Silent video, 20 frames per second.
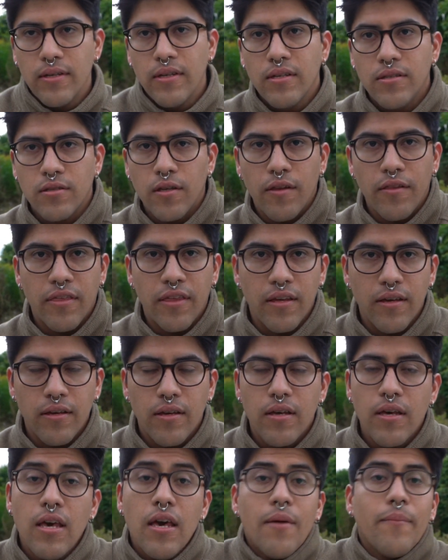something.
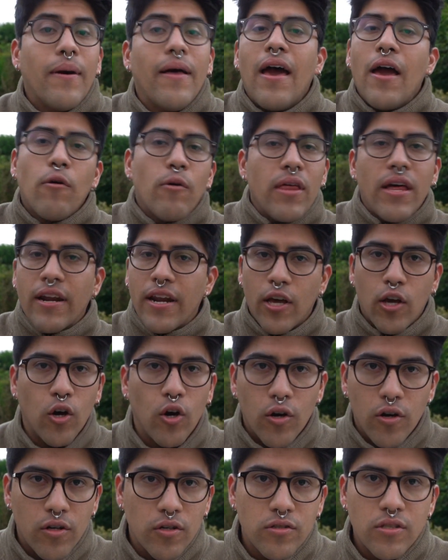But I wanna
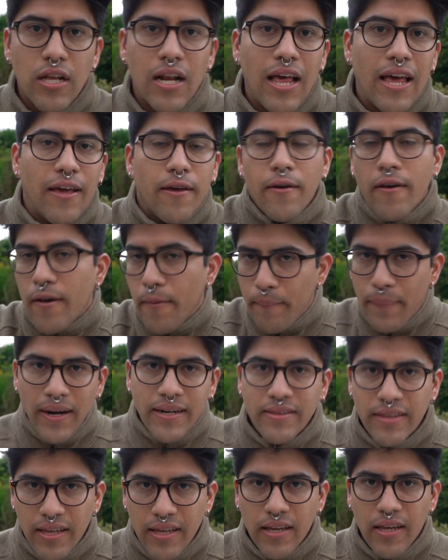record so like
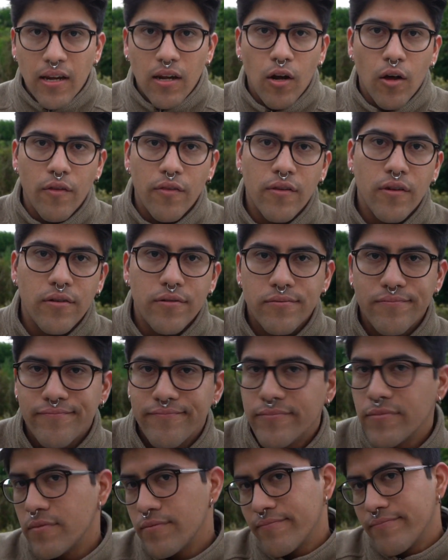party in London.
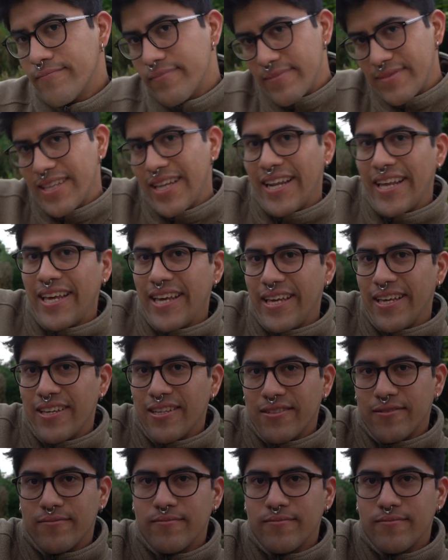Ta-ding.